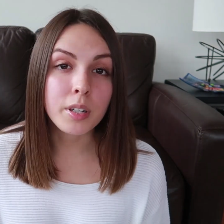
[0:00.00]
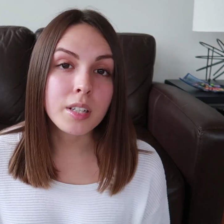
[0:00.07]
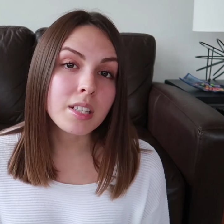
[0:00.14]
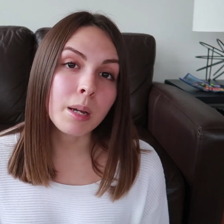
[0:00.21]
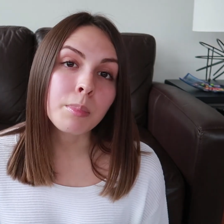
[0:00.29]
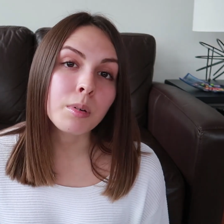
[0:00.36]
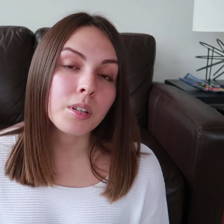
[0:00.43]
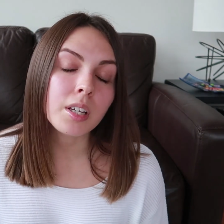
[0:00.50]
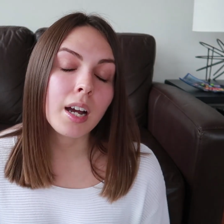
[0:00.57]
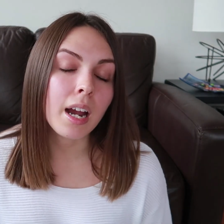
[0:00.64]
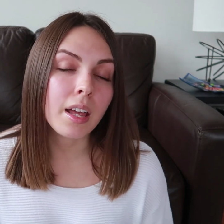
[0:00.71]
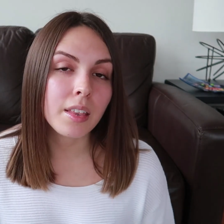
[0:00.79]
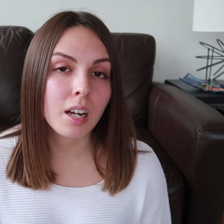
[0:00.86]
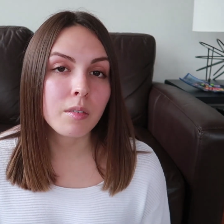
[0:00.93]
For example, the
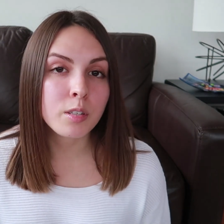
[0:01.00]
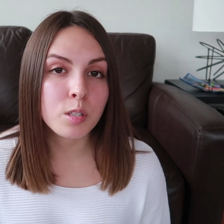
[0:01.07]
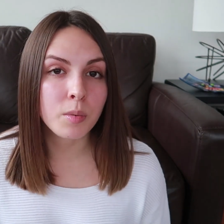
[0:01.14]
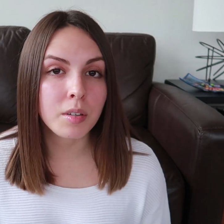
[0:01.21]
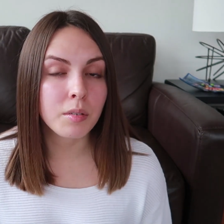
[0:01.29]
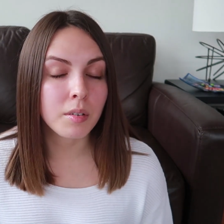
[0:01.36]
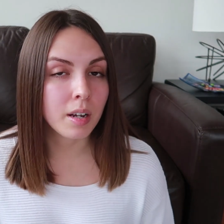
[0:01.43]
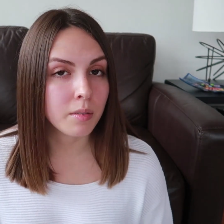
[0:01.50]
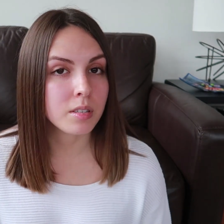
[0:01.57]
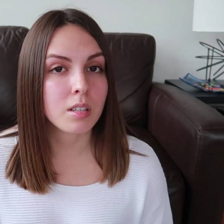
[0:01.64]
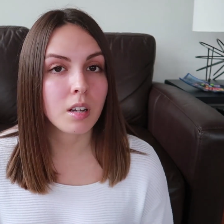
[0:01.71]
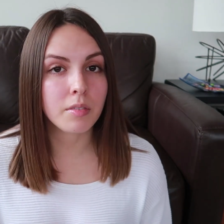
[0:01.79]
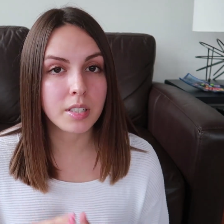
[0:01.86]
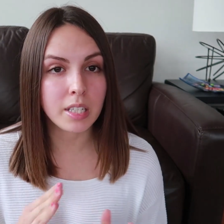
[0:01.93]
guy that I was with when I was
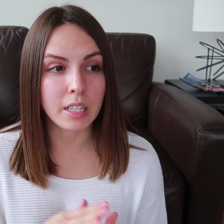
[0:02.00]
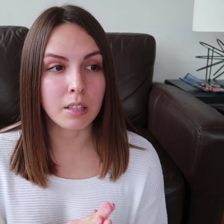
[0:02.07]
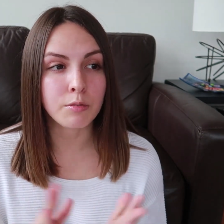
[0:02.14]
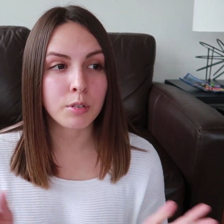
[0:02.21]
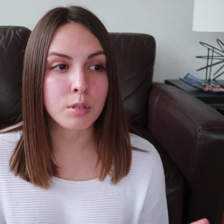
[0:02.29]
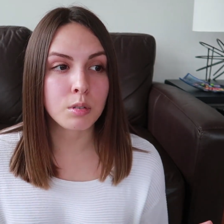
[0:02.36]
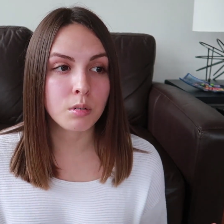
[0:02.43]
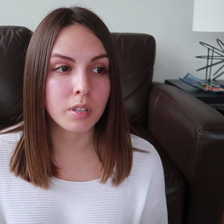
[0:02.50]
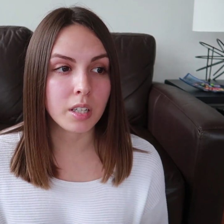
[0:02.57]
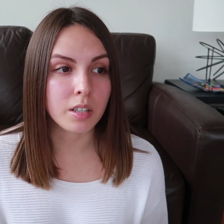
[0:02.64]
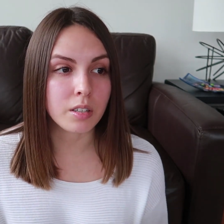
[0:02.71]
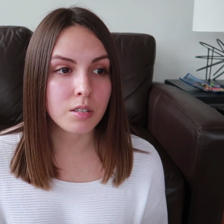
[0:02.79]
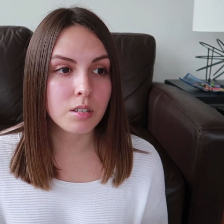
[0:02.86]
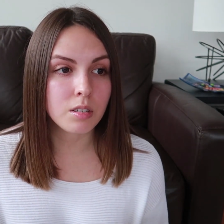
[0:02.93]
17 for 2
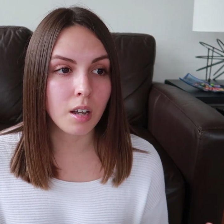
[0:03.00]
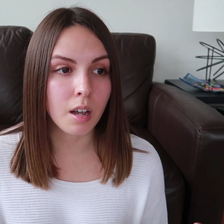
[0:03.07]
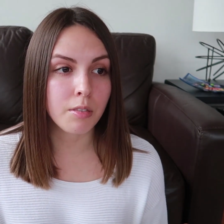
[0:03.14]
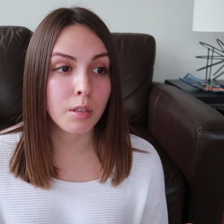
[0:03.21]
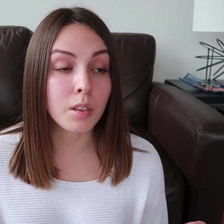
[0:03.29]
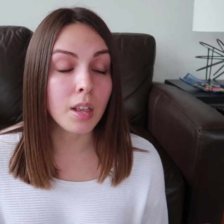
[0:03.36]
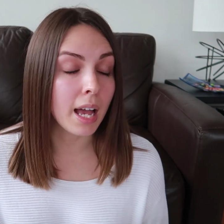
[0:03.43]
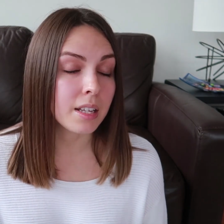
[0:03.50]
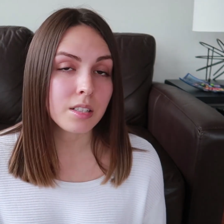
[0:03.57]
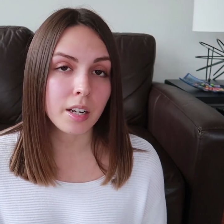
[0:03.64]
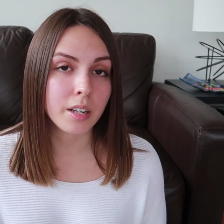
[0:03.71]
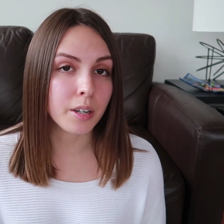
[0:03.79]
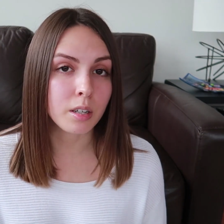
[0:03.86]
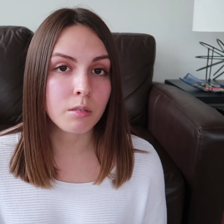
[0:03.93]
years, the last
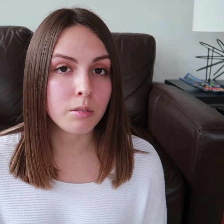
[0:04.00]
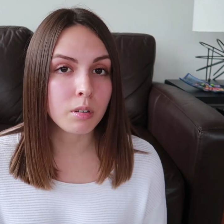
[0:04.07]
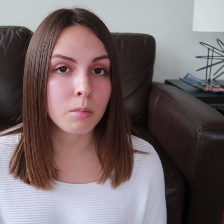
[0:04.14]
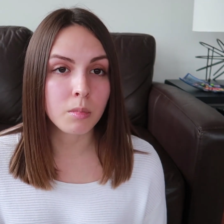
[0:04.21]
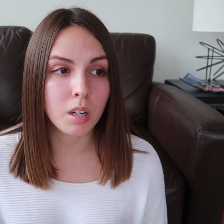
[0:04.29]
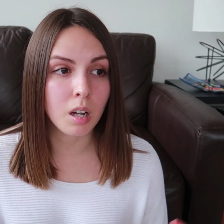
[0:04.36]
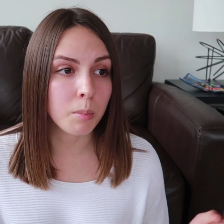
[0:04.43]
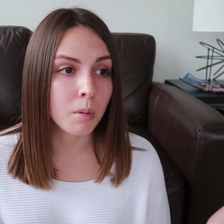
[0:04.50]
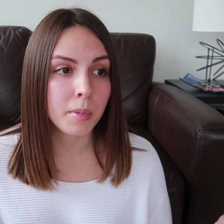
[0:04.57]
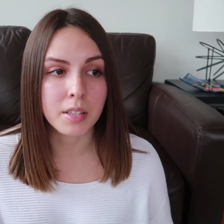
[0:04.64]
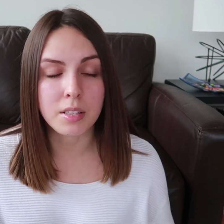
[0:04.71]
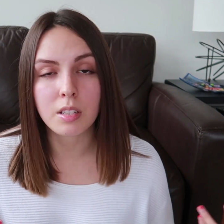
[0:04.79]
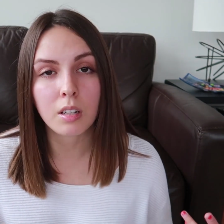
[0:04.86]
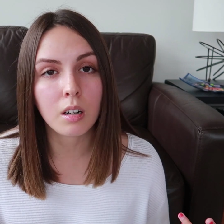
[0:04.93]
I heard of him a couple
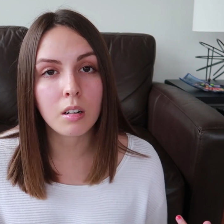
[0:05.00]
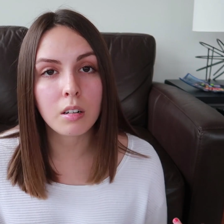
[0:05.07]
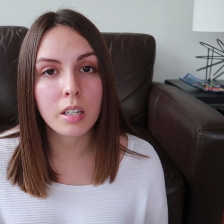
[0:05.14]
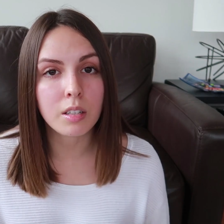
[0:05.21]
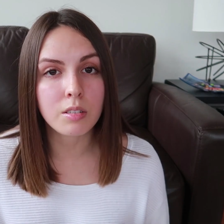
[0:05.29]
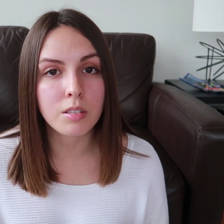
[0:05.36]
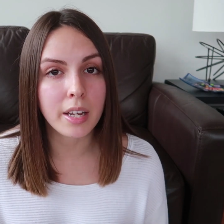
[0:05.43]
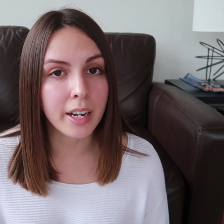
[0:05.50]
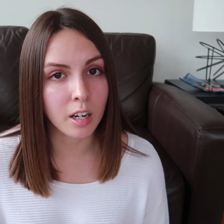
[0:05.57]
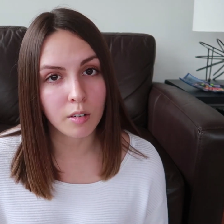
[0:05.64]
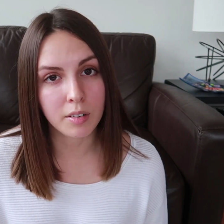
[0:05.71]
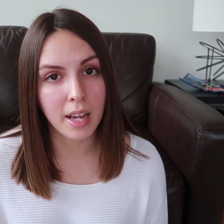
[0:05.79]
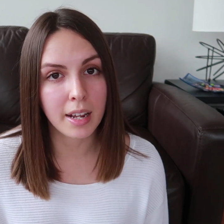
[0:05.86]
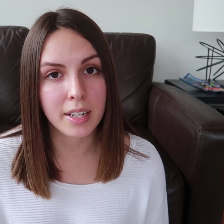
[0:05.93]
months ago, he was a
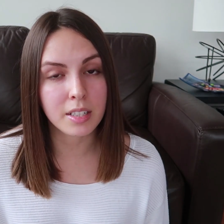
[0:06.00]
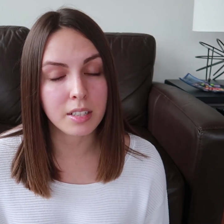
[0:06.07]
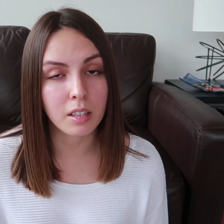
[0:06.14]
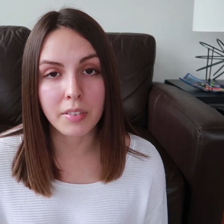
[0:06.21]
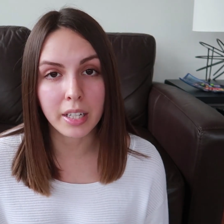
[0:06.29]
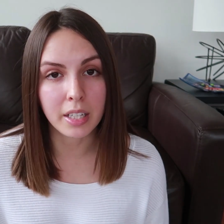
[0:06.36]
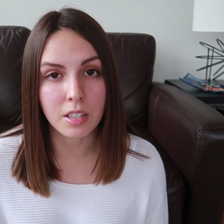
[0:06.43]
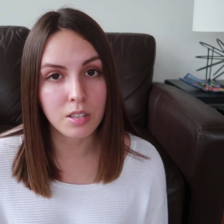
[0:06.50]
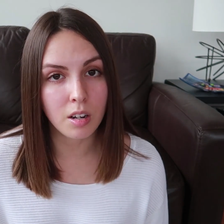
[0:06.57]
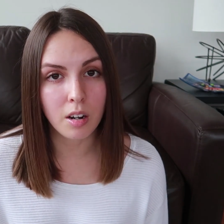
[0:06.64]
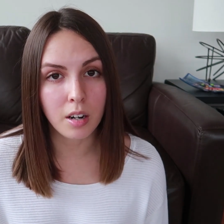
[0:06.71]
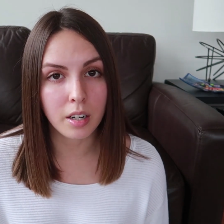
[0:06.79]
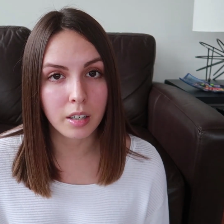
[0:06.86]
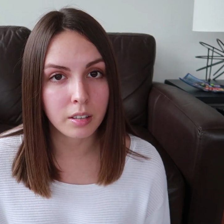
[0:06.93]
heroin addict living in his
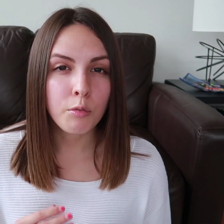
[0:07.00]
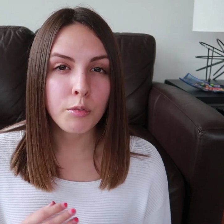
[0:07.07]
car.